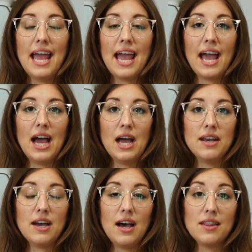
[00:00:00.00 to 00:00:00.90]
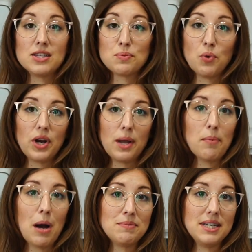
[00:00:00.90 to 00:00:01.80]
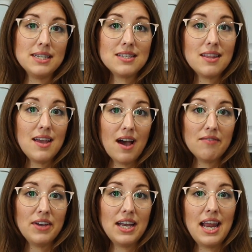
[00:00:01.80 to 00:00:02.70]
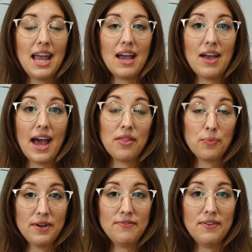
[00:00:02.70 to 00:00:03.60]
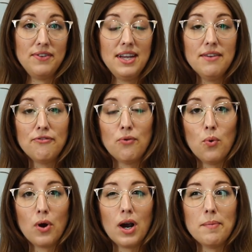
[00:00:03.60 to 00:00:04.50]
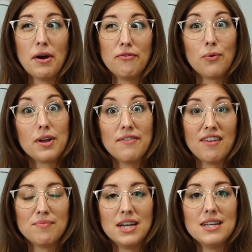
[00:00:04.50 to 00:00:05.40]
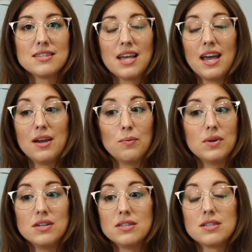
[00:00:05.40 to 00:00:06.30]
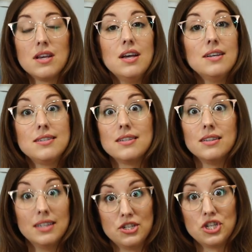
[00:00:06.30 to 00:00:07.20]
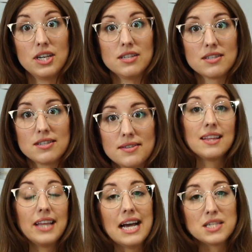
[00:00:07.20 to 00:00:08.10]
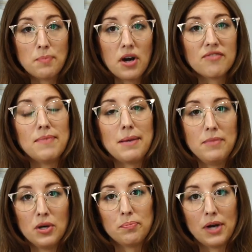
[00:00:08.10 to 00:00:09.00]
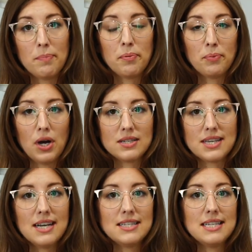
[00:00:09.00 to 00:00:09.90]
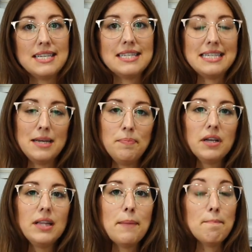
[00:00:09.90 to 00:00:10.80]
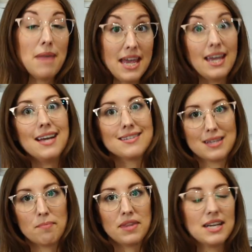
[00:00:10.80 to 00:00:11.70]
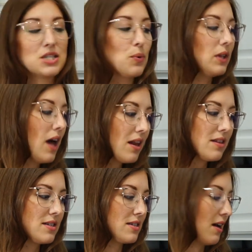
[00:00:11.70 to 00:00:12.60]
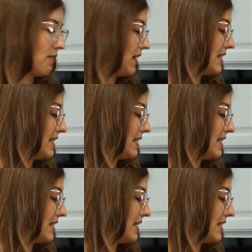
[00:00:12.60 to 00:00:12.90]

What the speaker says: and this morning popped it into the oven at 350 for about 45 minutes, and it was delicious. The last part of my meal prep process is typically making something. So a lot of this stuff